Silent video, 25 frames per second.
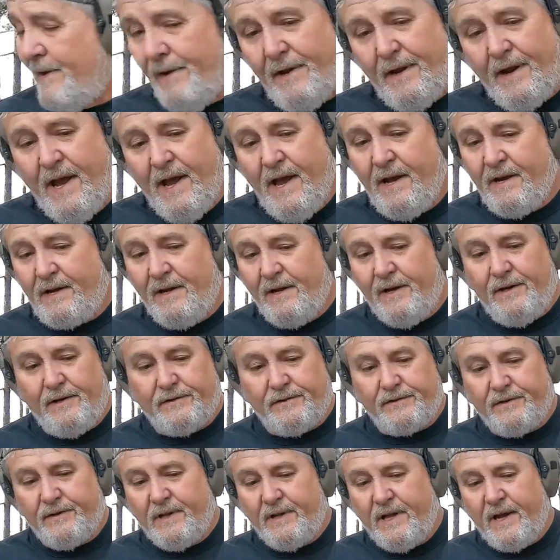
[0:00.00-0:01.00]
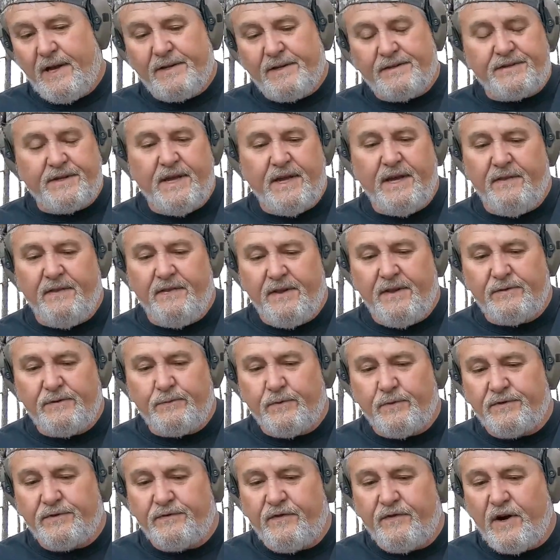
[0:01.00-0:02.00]
Yeah, because like I said, this
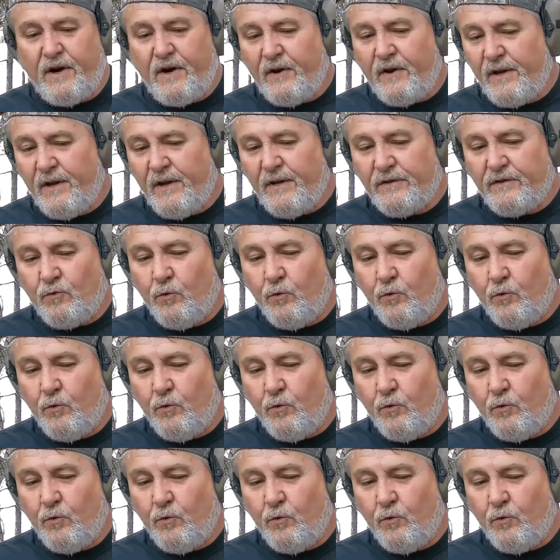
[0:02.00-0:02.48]
was figured at